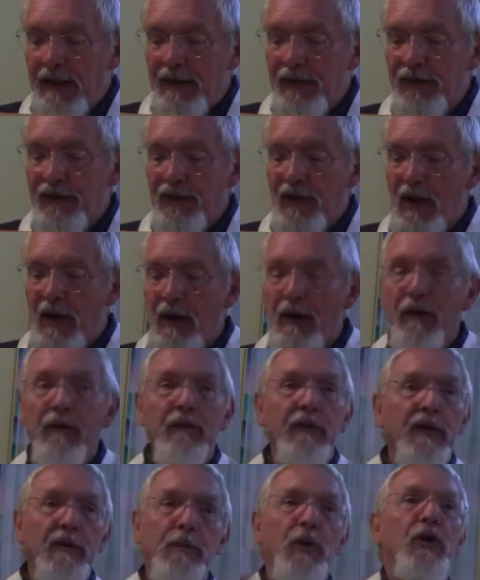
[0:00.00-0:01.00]

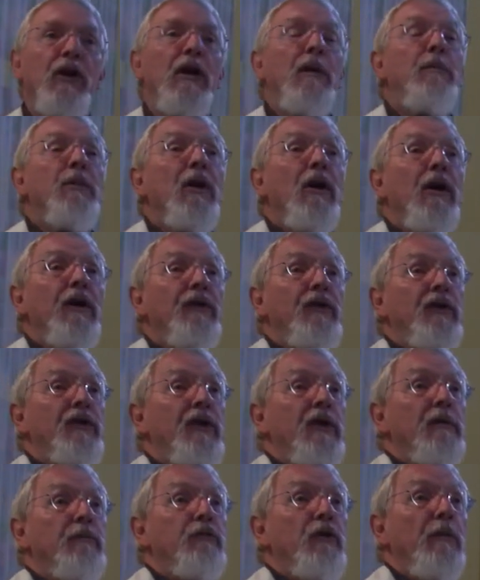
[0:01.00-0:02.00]
So the Buddha applies it
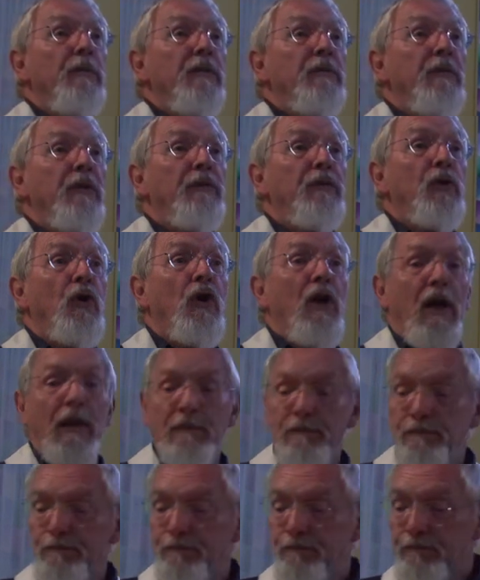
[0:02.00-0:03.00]
to the problem of dukkha,
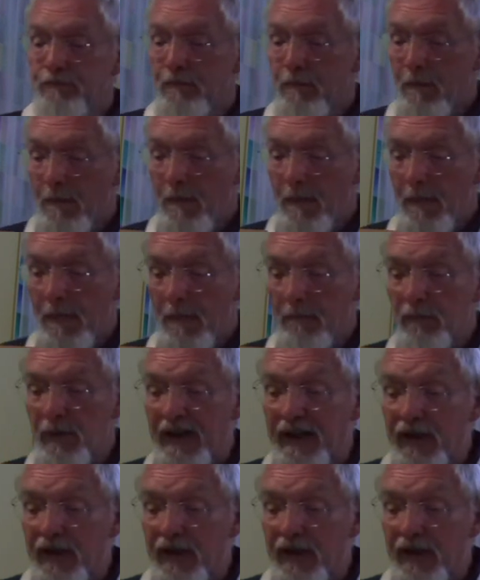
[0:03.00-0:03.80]
but